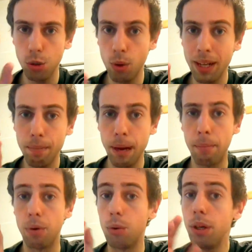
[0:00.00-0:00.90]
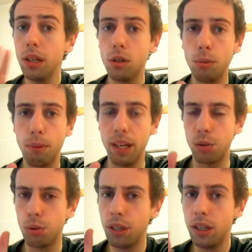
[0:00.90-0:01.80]
The Red Pepper, really good
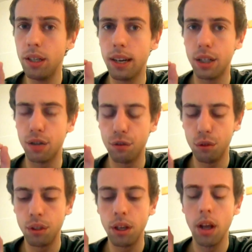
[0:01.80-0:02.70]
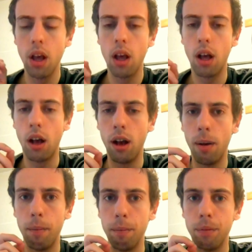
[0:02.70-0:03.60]
place, really nice food.
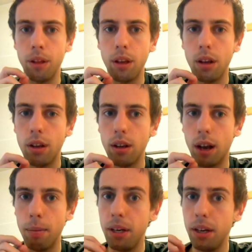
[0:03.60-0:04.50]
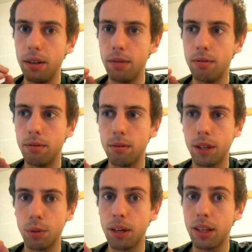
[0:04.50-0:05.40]
I mean,
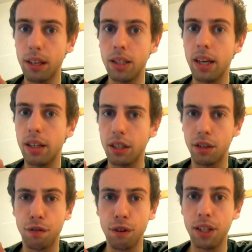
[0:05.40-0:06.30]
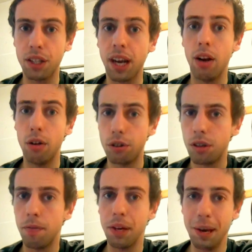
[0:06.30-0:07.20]
as well, the Italians as the French can learn
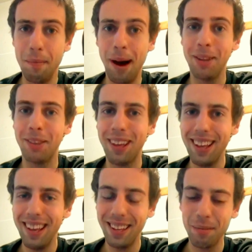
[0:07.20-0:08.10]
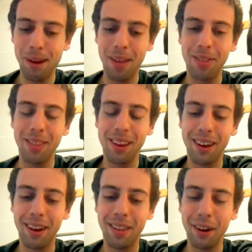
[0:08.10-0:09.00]
something about
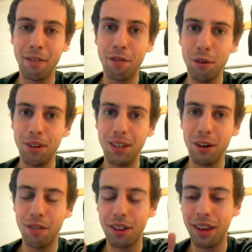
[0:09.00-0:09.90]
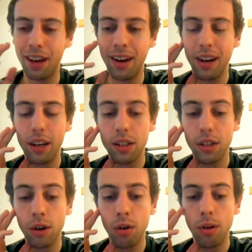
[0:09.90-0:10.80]
their food over there.
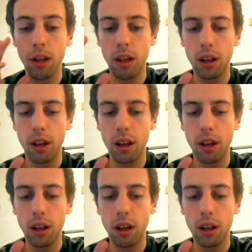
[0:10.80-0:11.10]
So,